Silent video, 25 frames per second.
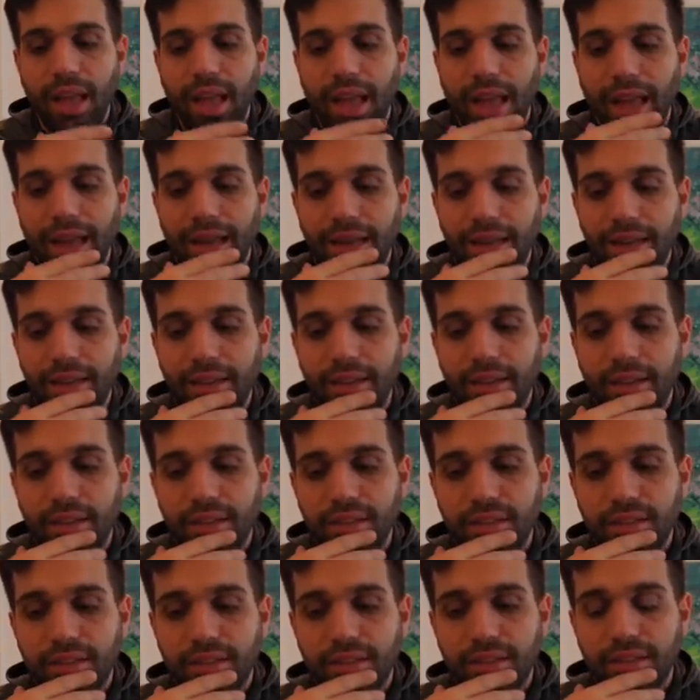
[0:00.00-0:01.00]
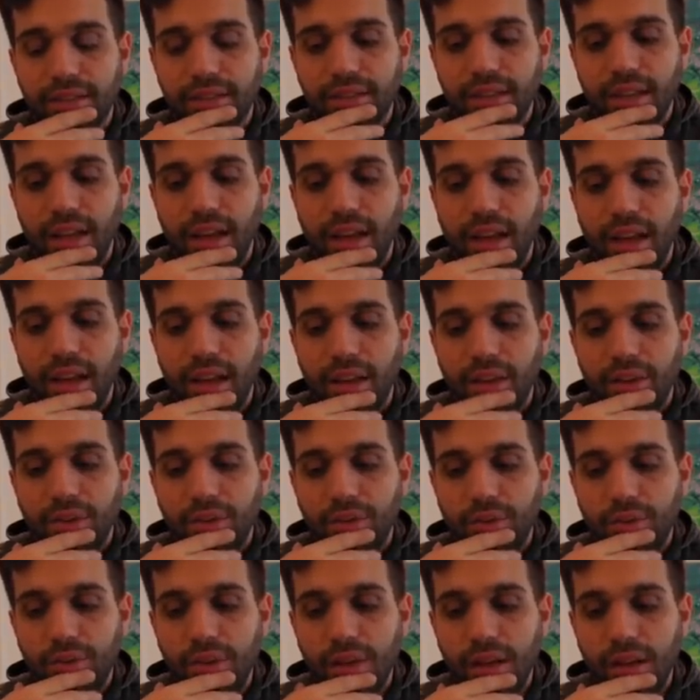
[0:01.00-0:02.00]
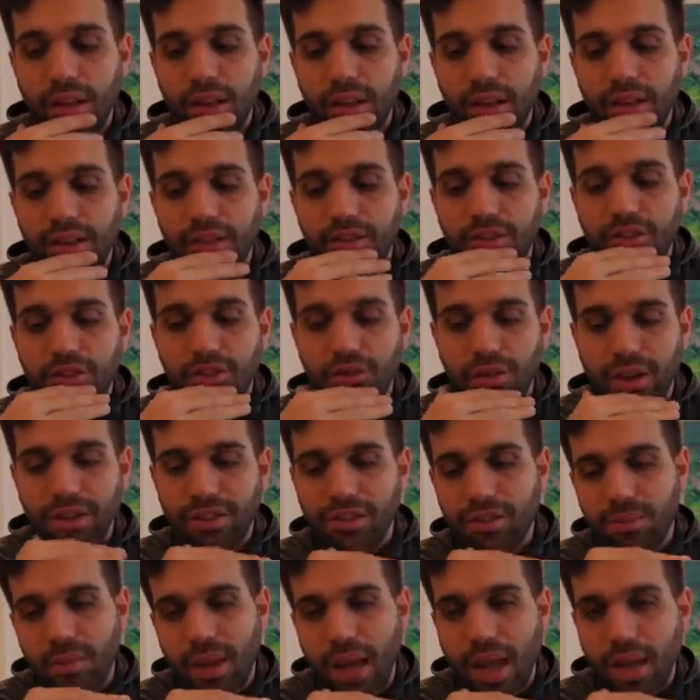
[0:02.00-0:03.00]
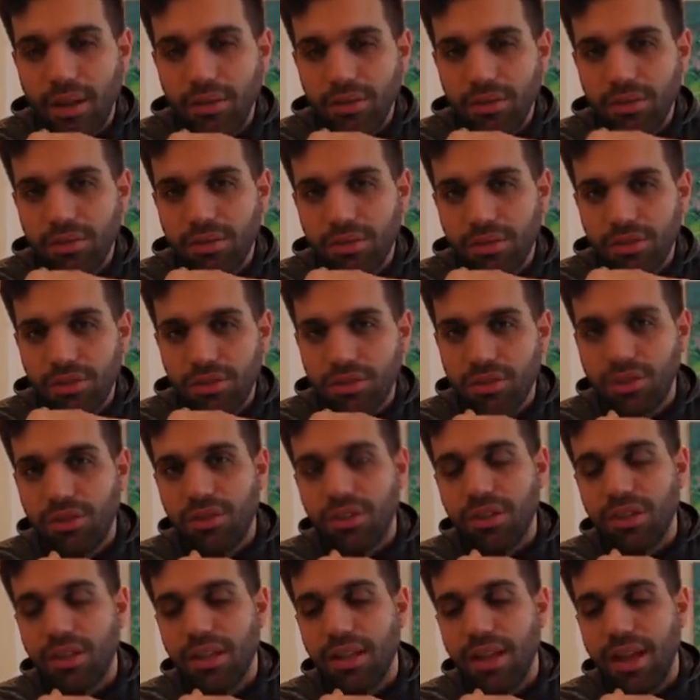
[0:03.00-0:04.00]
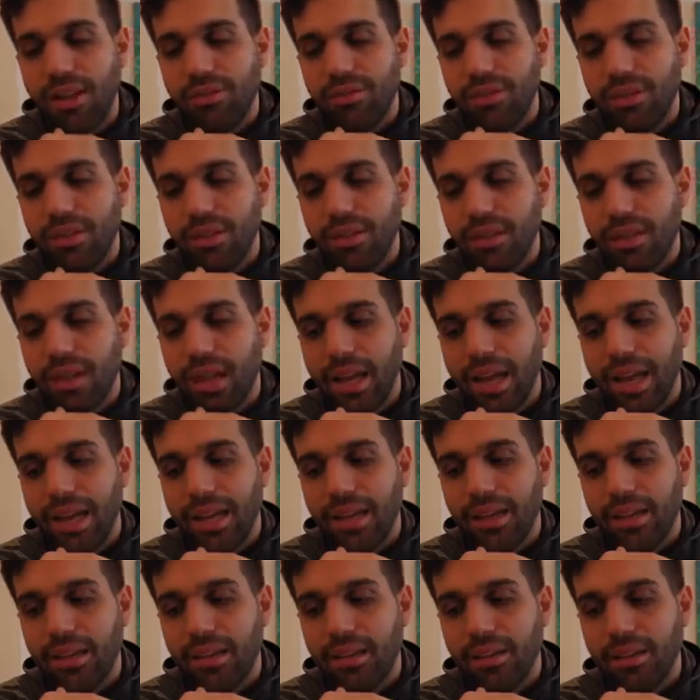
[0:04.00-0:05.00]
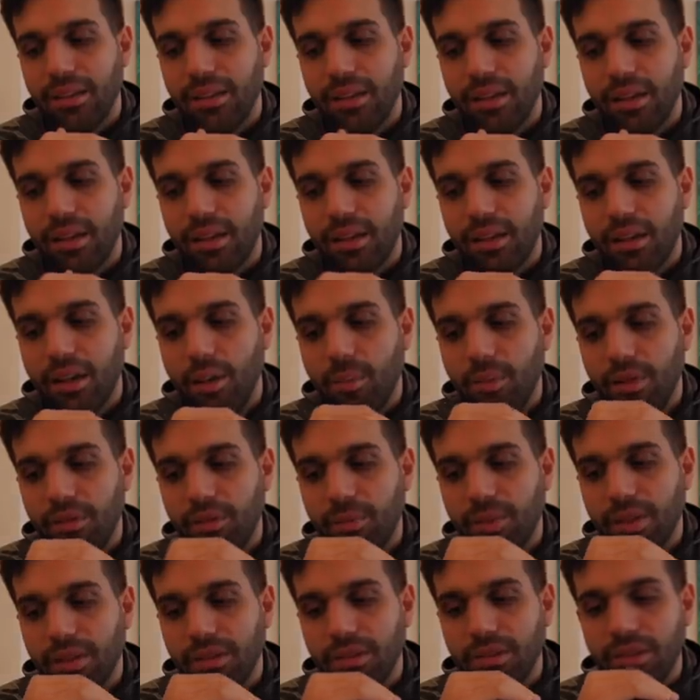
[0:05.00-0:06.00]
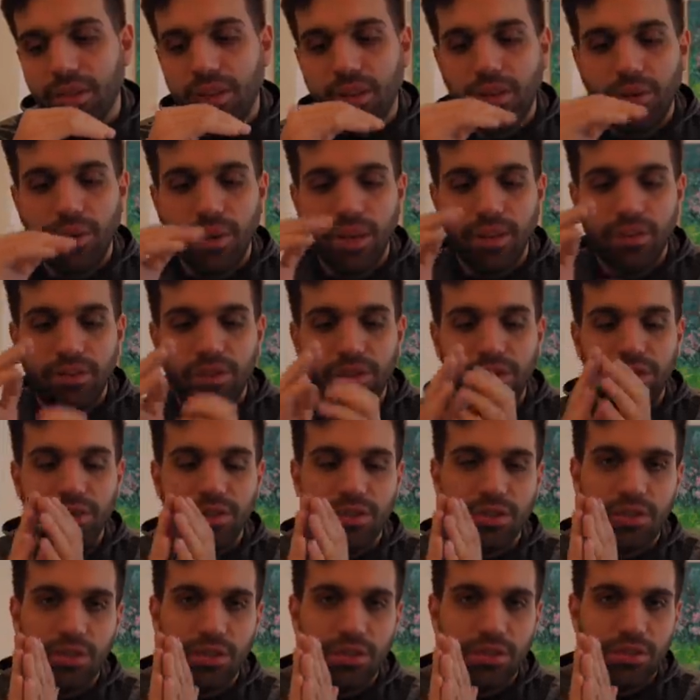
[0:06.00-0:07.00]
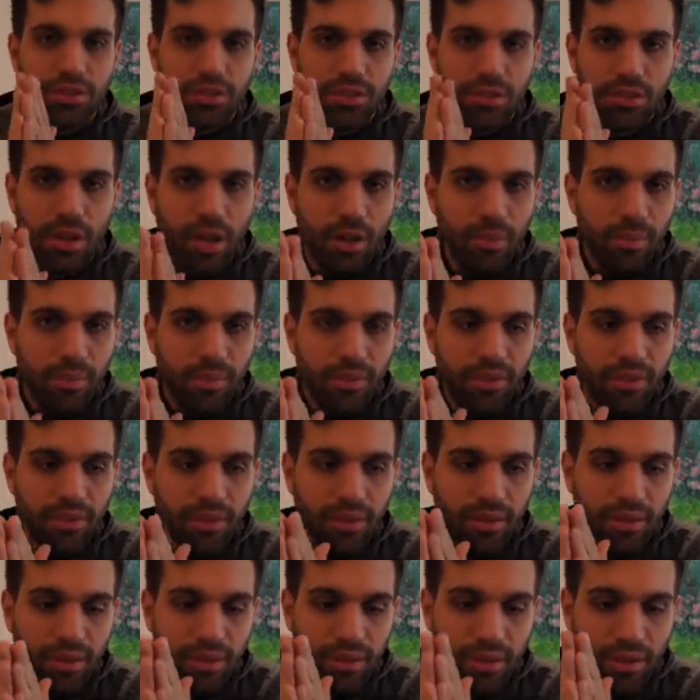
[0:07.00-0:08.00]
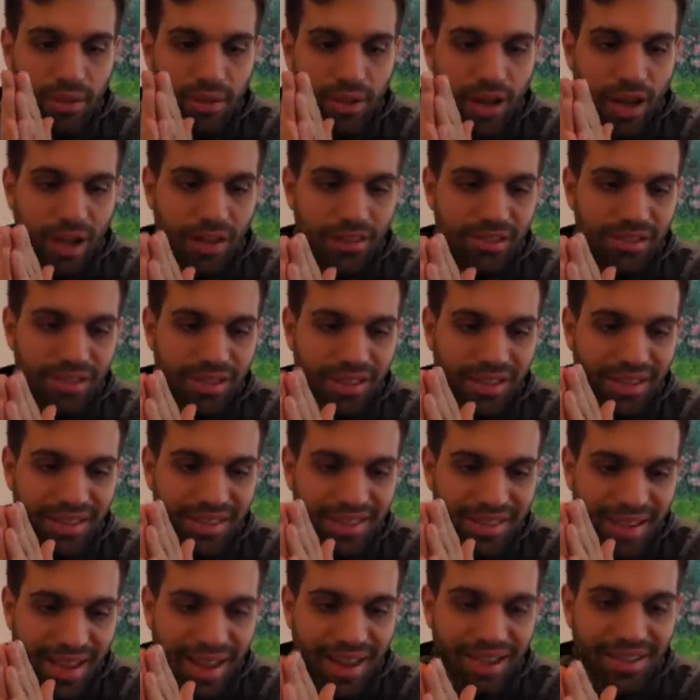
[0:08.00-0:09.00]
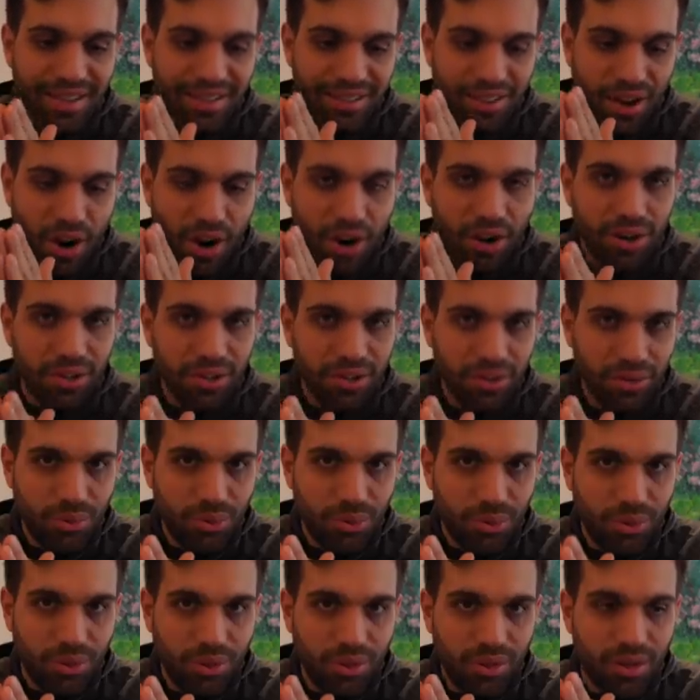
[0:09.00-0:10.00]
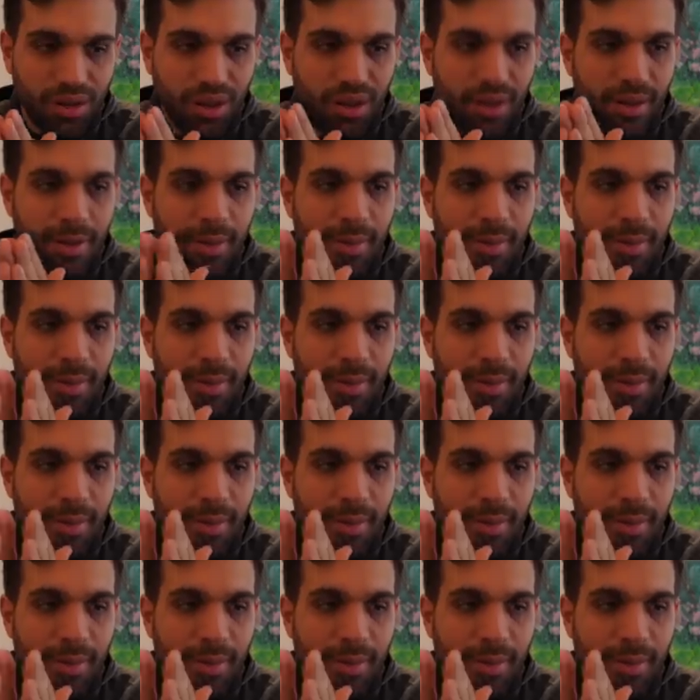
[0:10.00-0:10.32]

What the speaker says: And this really stressed me out to a certain level. And like a couple of months ago, I just stopped hustling that hardcore,